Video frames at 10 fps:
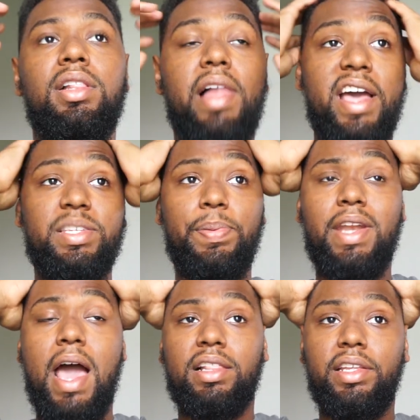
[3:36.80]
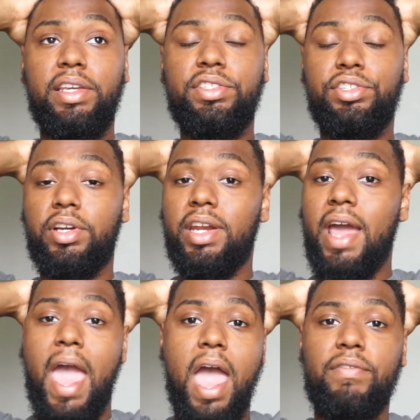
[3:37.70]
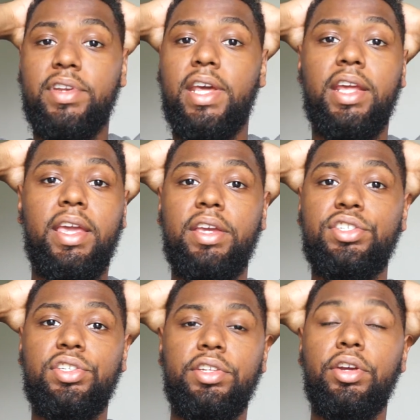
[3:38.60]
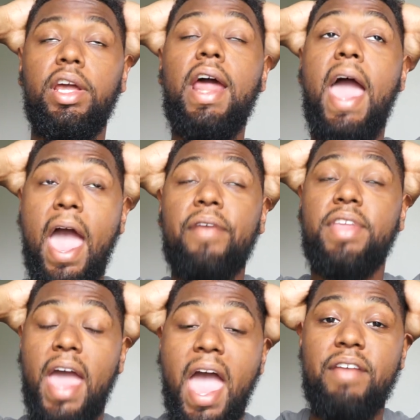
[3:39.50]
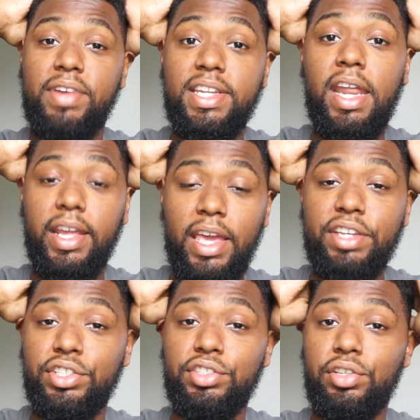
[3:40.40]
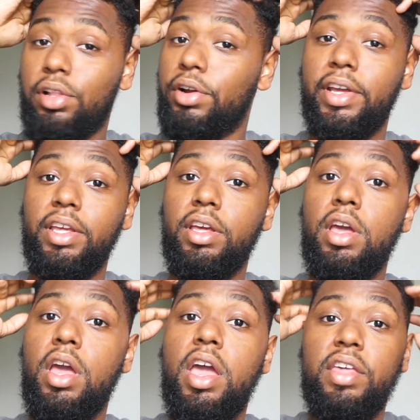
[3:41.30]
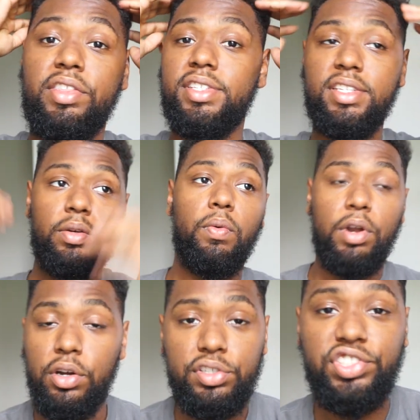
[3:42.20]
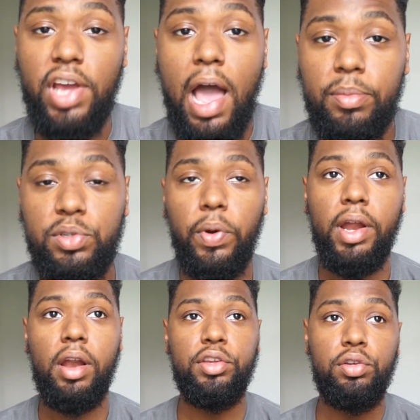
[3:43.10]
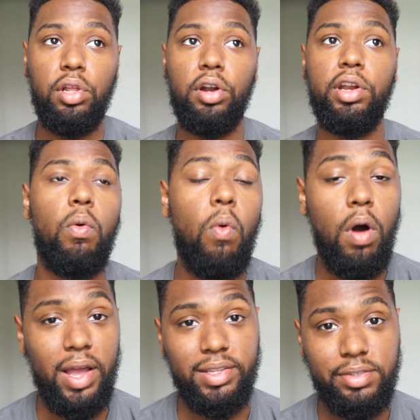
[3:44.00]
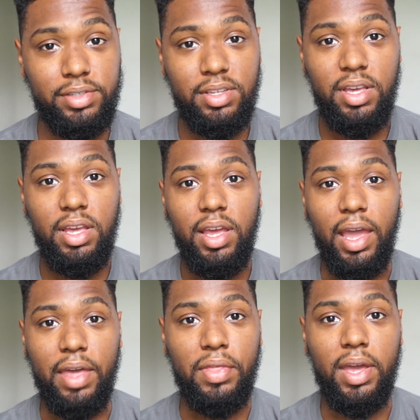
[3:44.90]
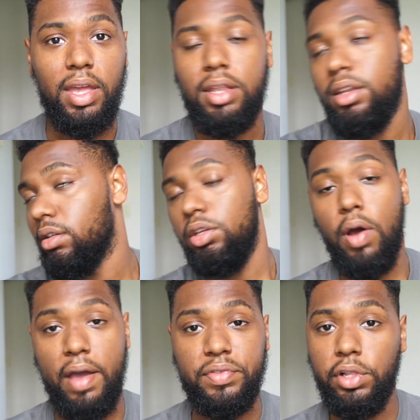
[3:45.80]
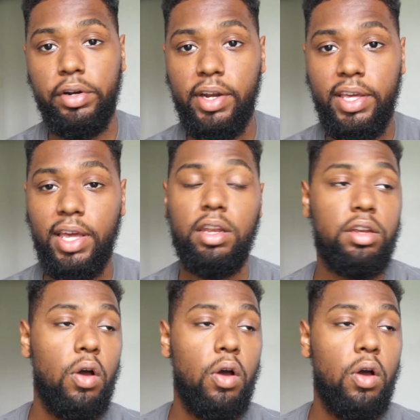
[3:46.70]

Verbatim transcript: Last but not least, you're gonna have a dedication. You're gonna have to have a dedication to learning. This isn't one of those jobs where you learn it once and then you don't have to learn it again.